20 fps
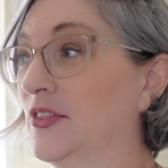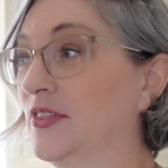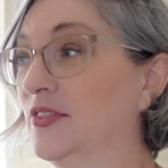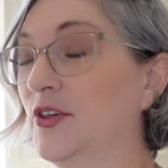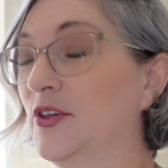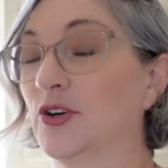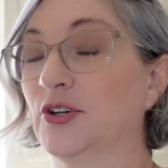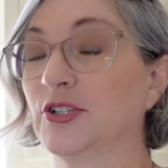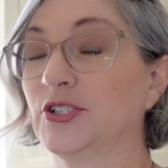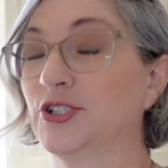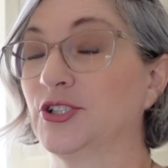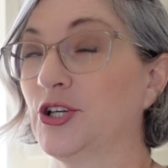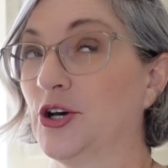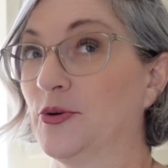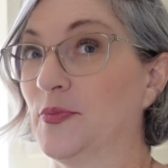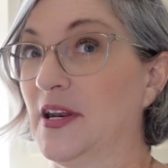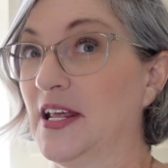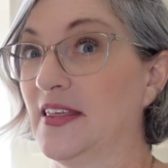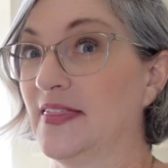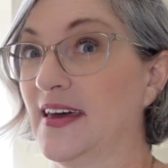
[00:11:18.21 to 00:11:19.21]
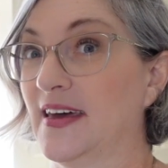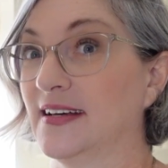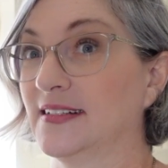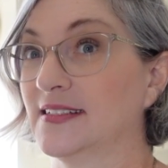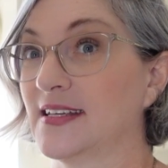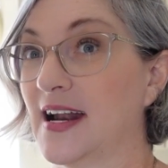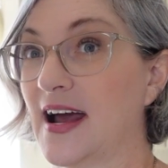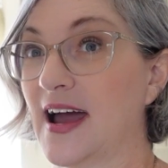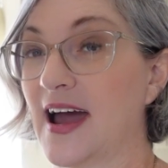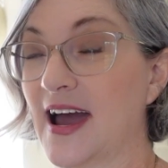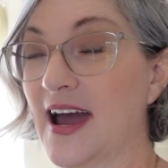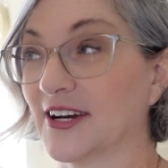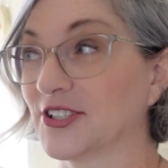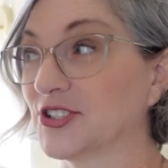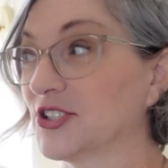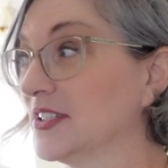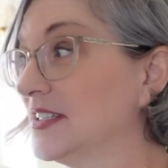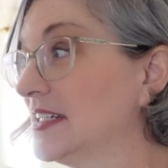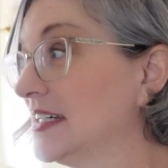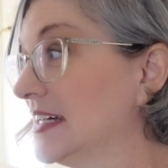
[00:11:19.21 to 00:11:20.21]
There are so many things that I
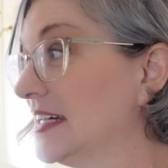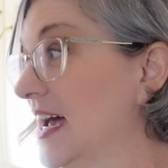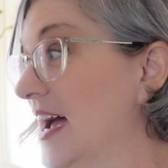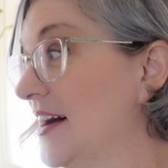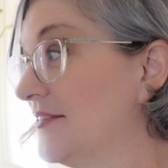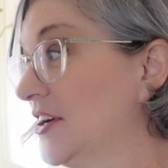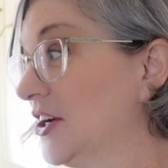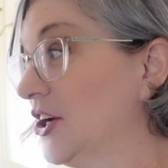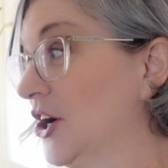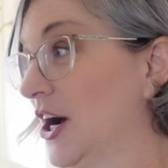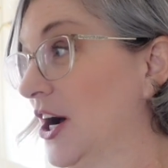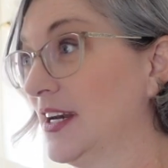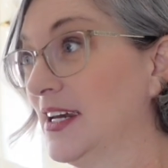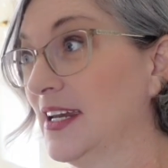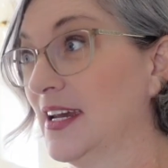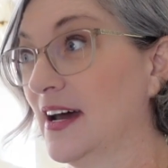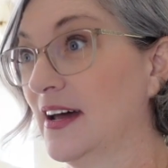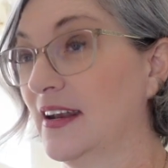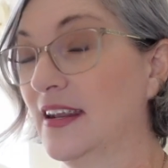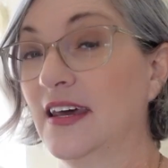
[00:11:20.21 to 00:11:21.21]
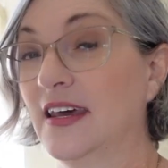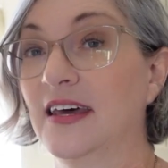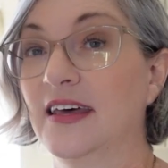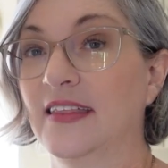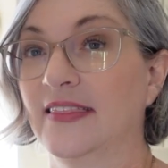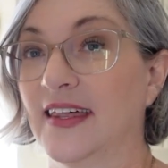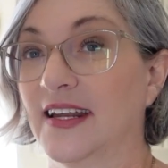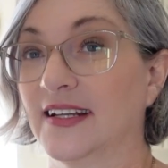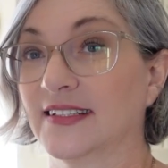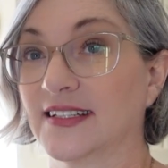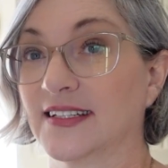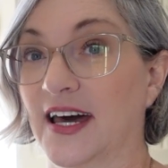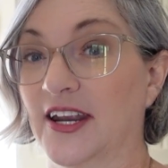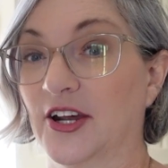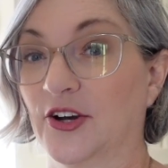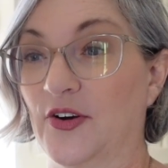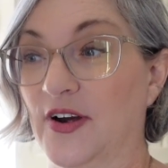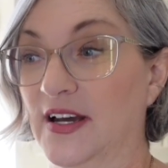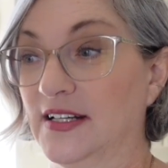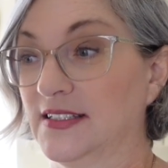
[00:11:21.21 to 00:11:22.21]
actually haven't gotten yet that it's kind
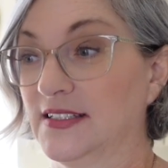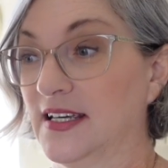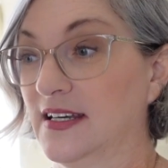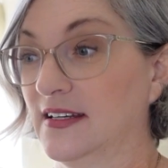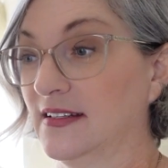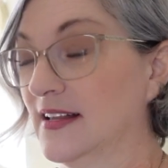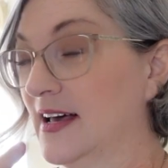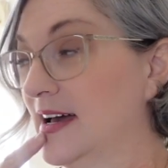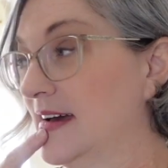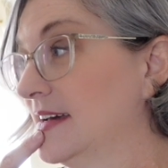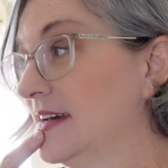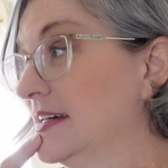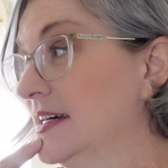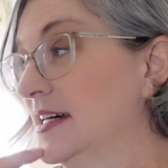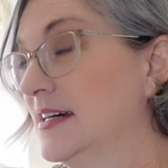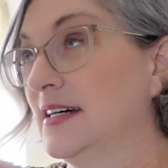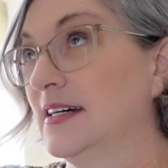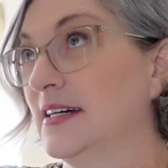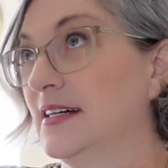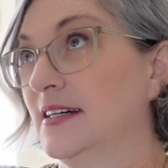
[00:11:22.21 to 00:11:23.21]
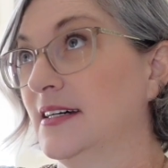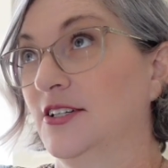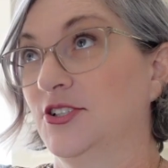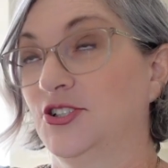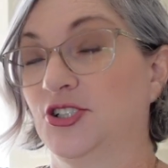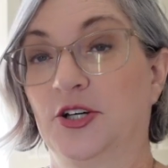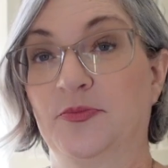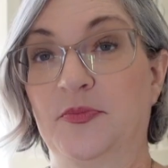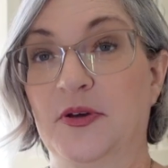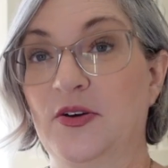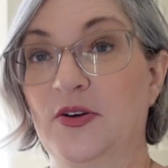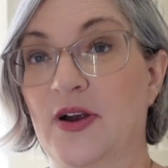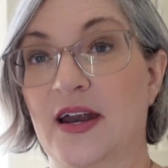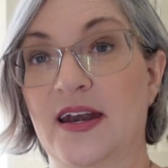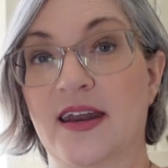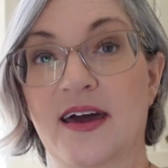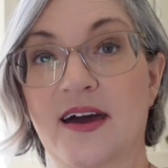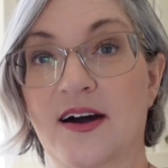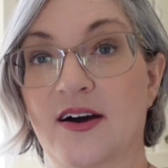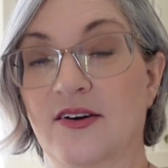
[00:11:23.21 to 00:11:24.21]
of crazy. Like shipping right
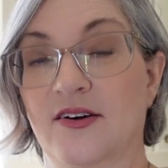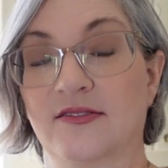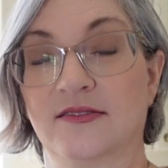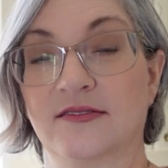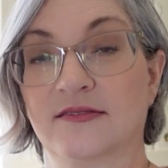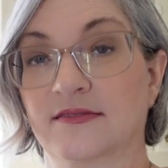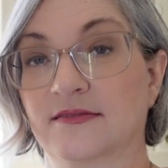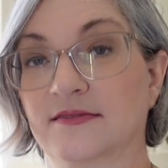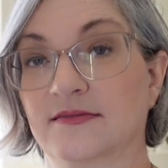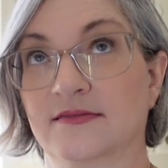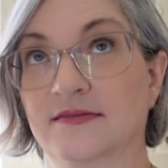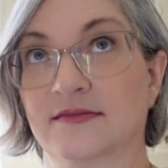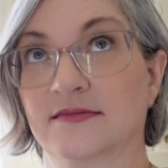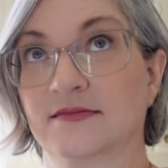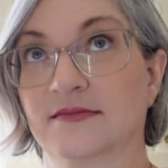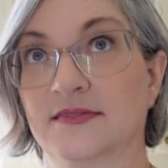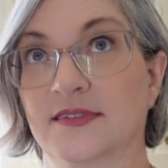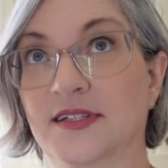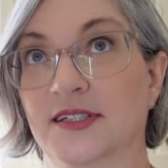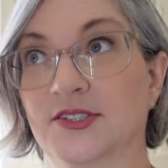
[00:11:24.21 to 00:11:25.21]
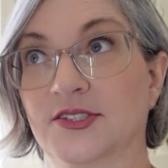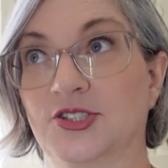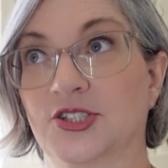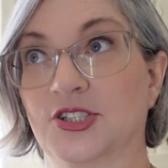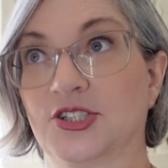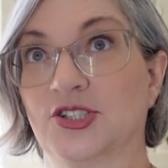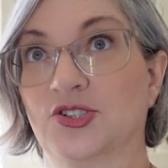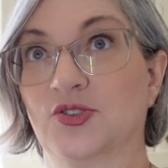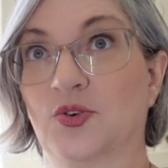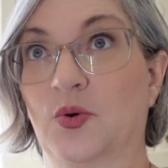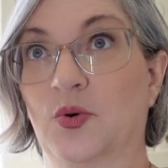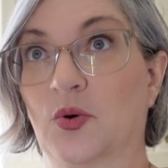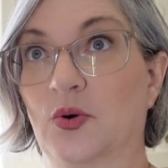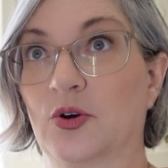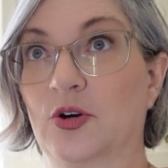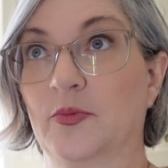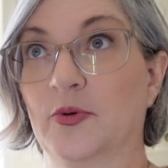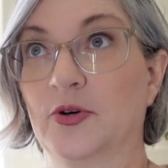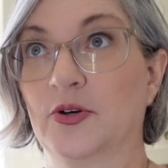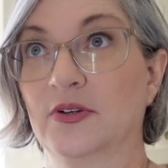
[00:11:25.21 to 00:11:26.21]
now is just
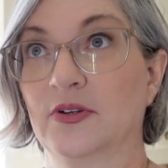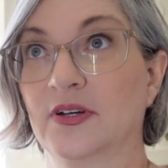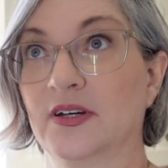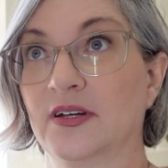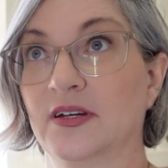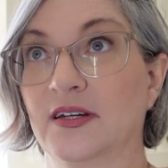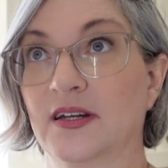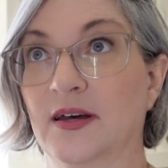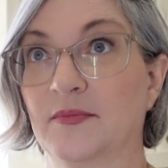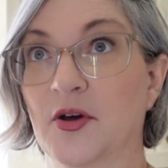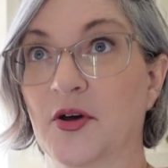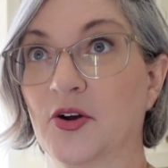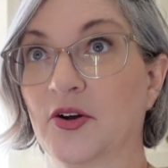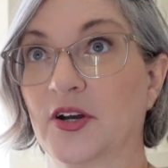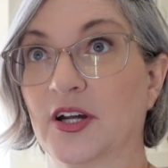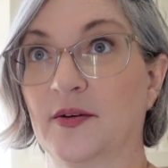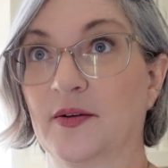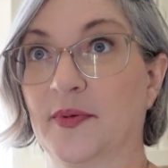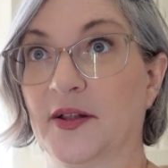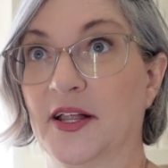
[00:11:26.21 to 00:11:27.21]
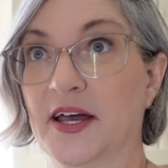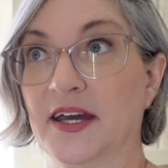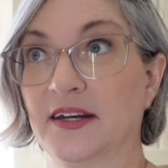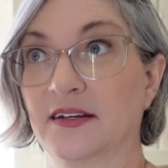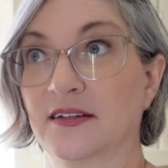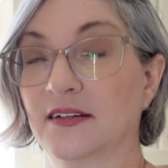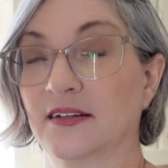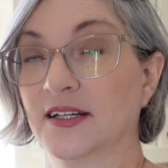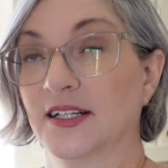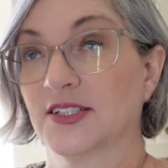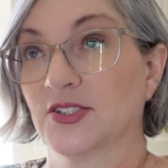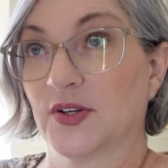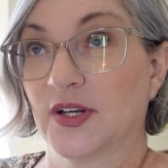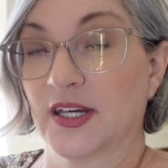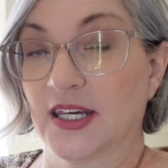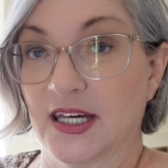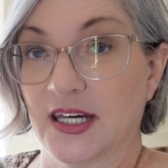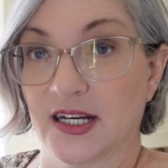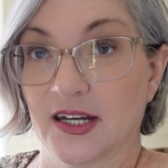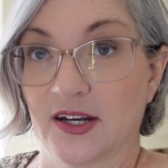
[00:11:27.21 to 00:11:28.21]
horrible, and I'm not going to complain. It's going to
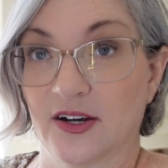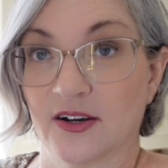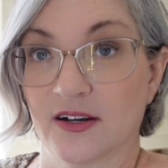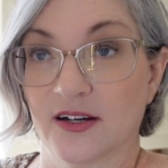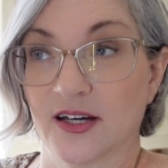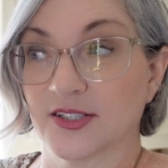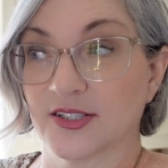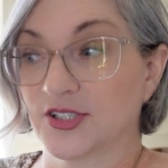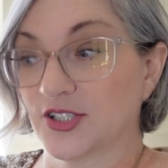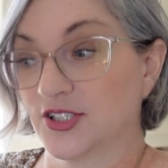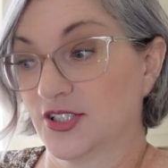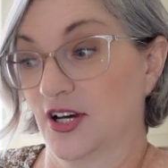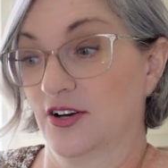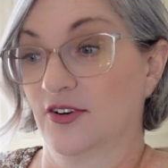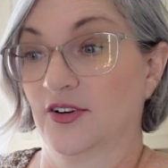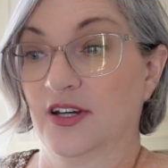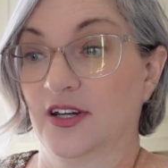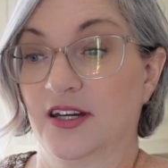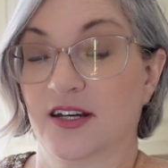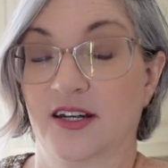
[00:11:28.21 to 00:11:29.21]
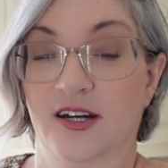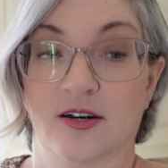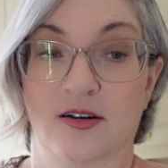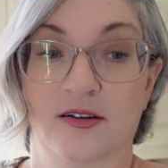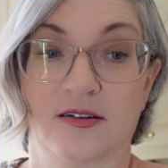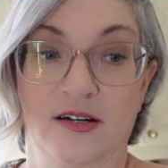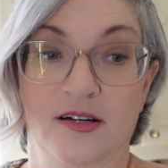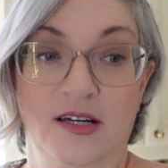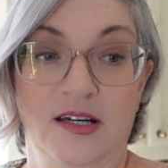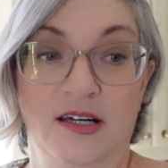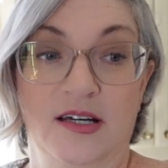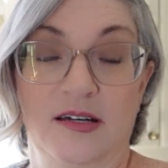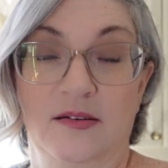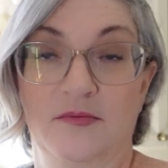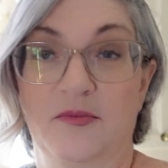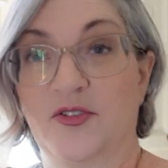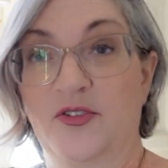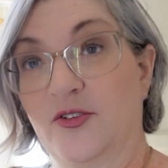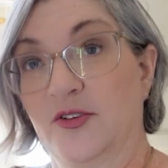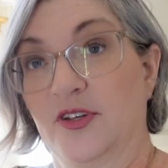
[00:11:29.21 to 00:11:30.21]
get here. It's just not going to get here
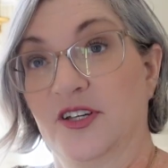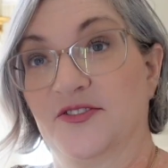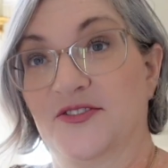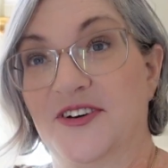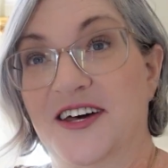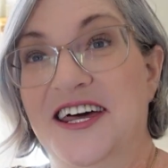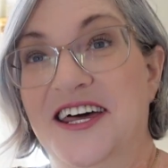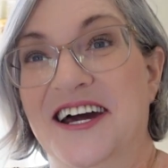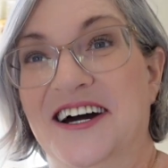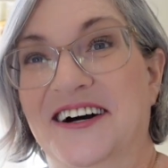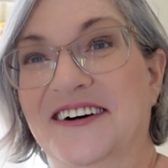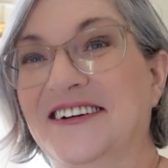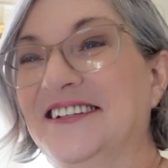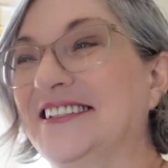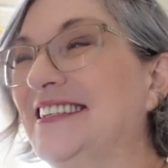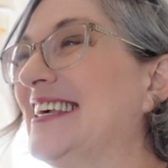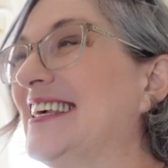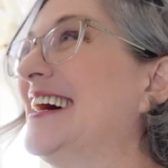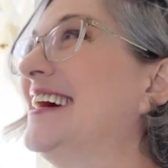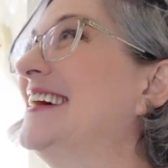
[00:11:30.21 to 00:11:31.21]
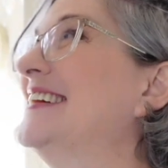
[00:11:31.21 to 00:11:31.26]
before this video. So